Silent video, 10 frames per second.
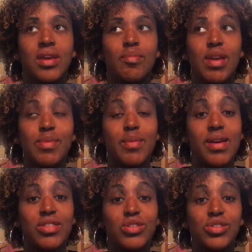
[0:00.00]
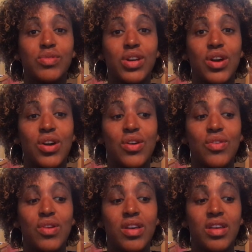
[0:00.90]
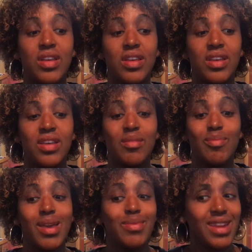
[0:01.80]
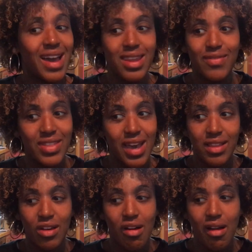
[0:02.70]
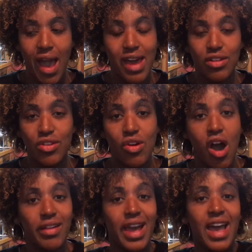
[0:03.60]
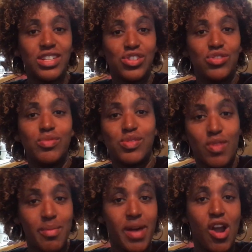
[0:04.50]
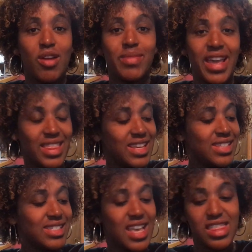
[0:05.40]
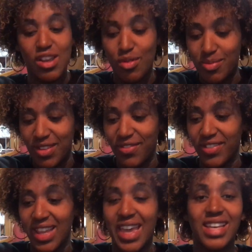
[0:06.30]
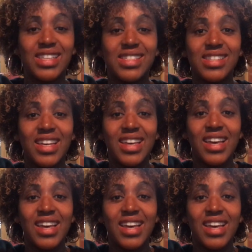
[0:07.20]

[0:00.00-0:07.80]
Maybe a month or 2 ago, maybe not even that long, I don't know, all I had to do was rub my arm like this and there would be flakes